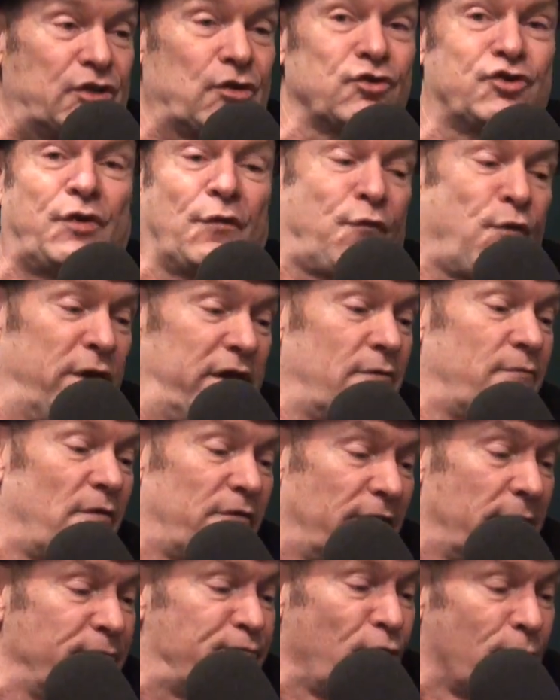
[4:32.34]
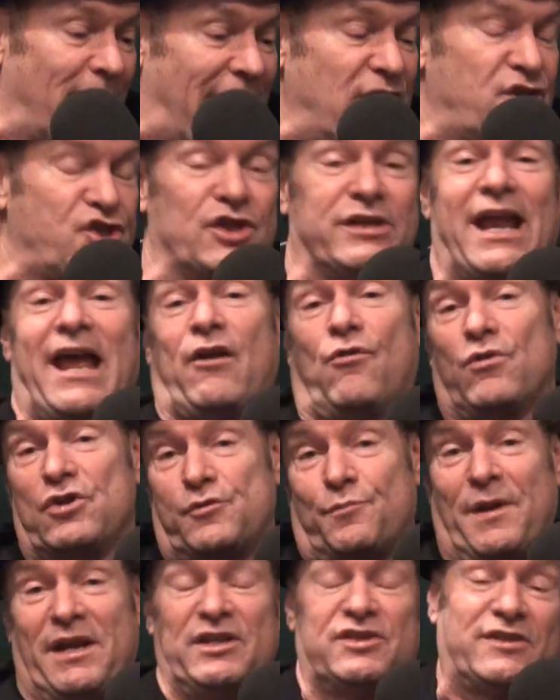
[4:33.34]
there's the Freedom of Information Act,
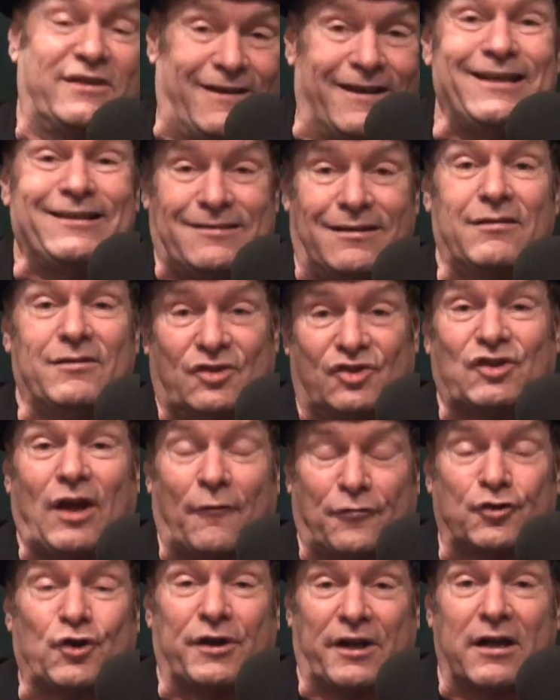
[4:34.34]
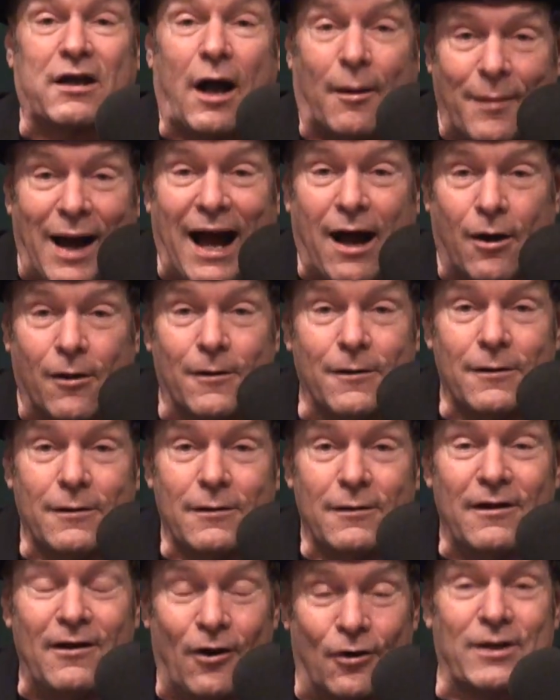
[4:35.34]
which means stuff's going to come out.
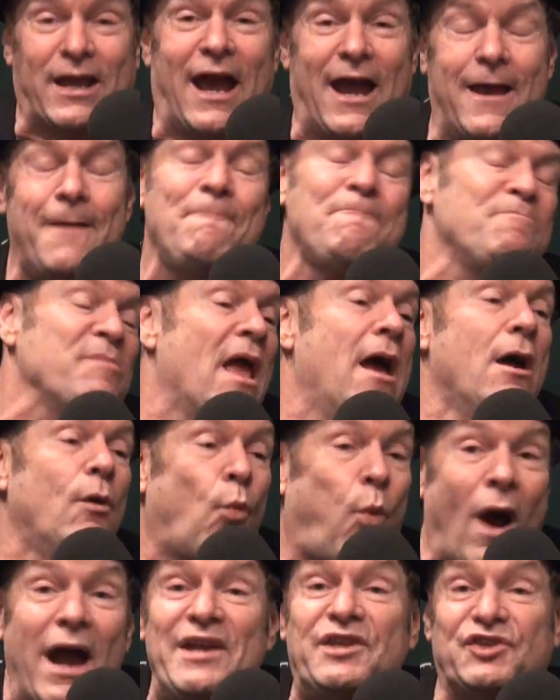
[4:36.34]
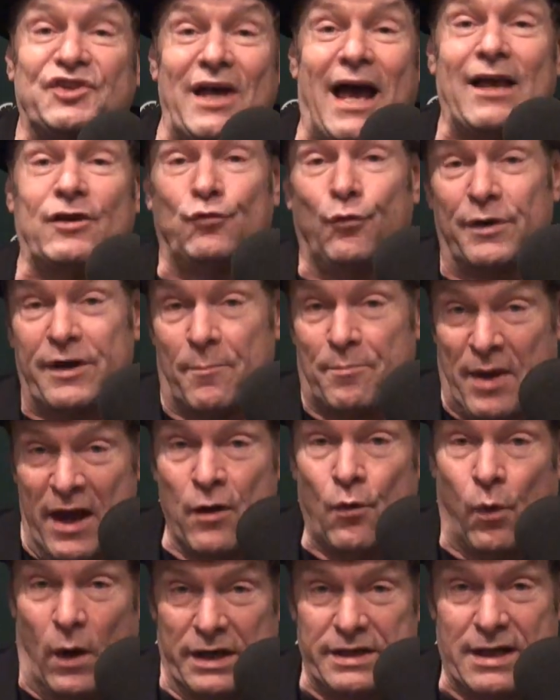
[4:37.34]
Okay? White Sox won a
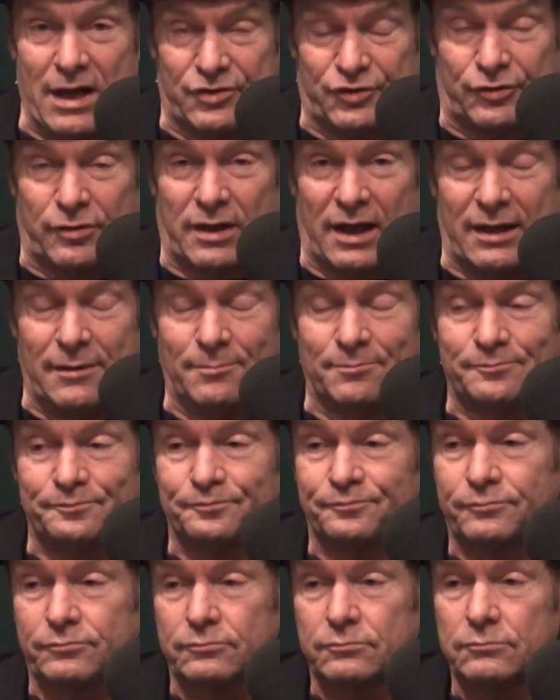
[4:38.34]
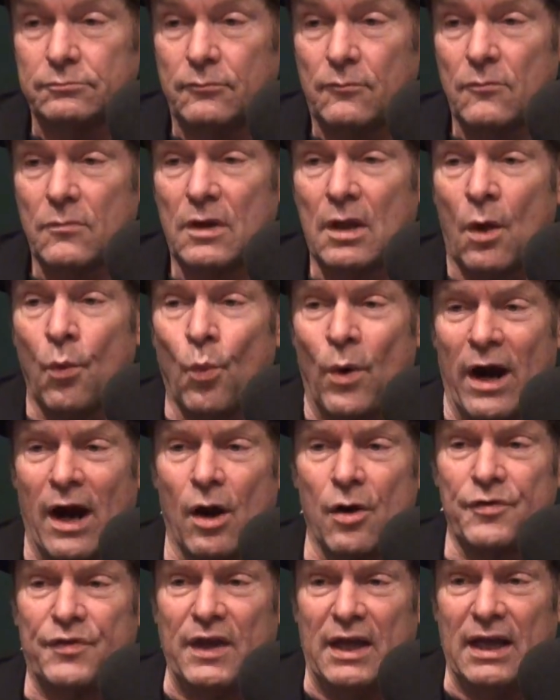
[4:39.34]
big one yesterday
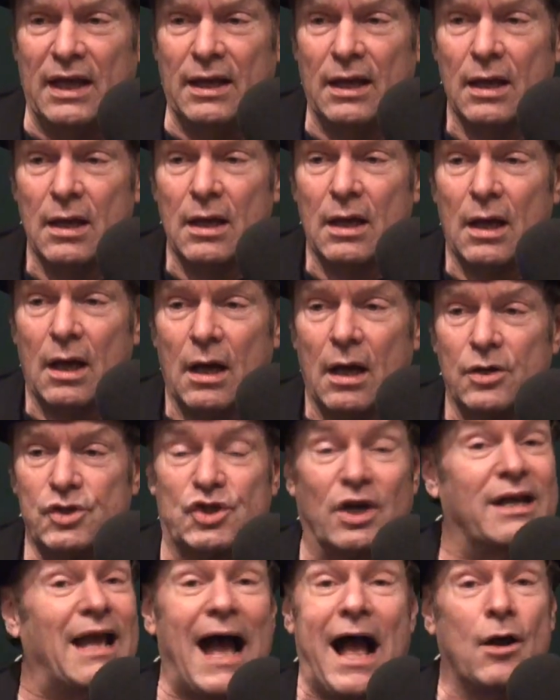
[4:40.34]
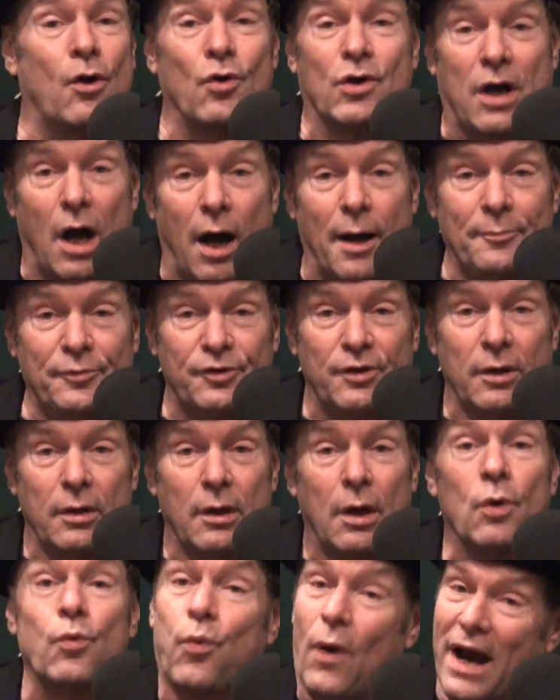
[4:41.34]
where the Chicago Cubs
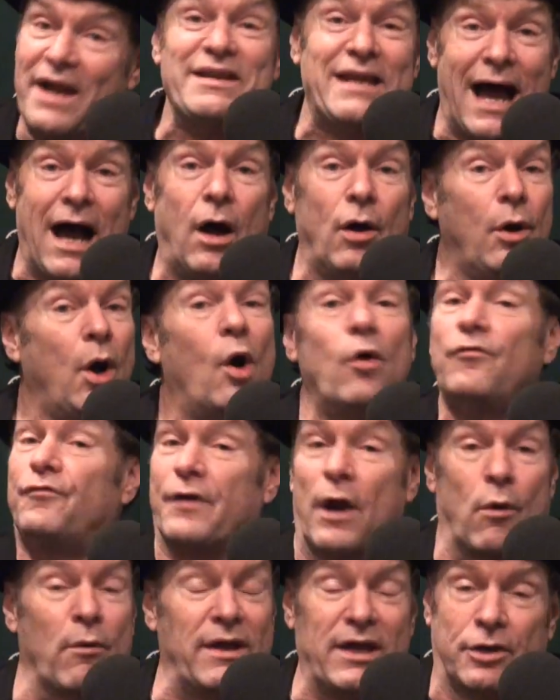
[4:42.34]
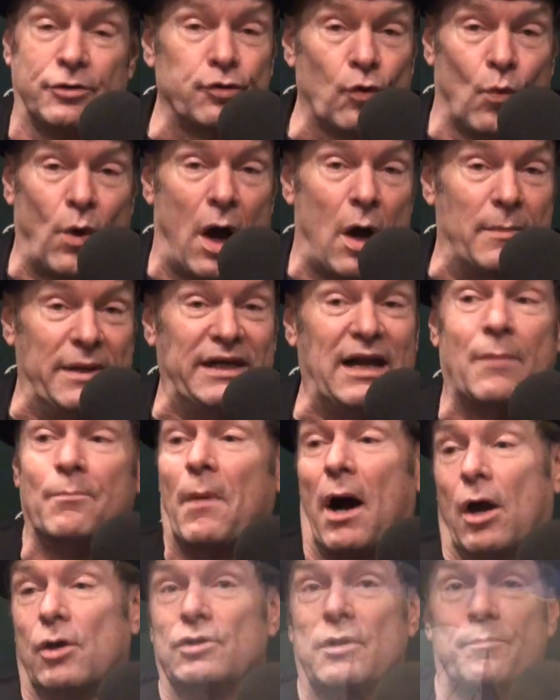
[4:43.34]
right now, very underwhelming, and
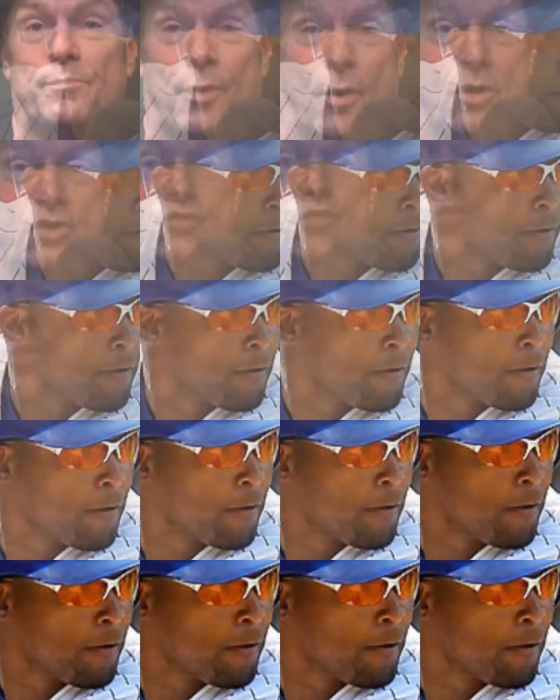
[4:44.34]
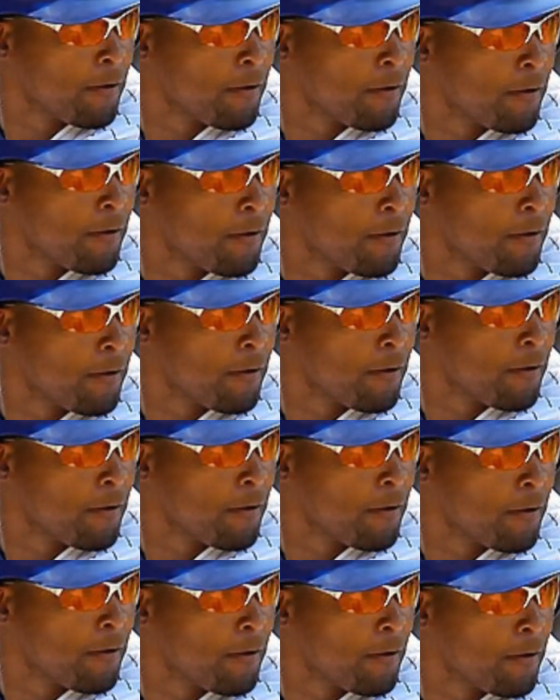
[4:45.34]
Marlon Byrd's
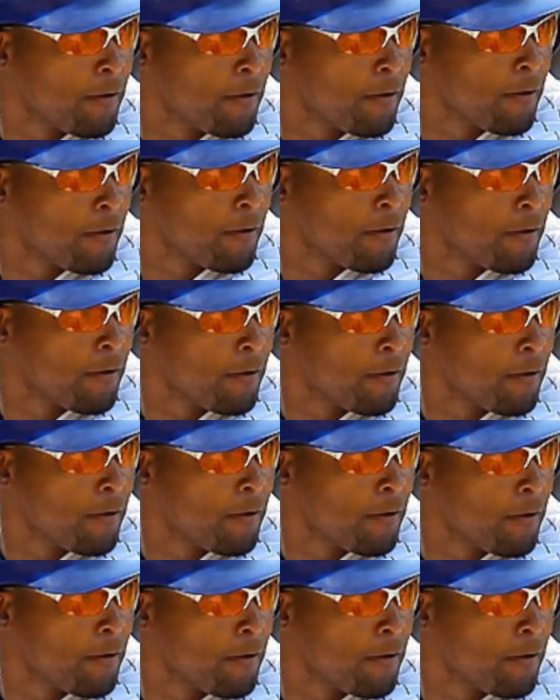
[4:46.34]
1-for-21. So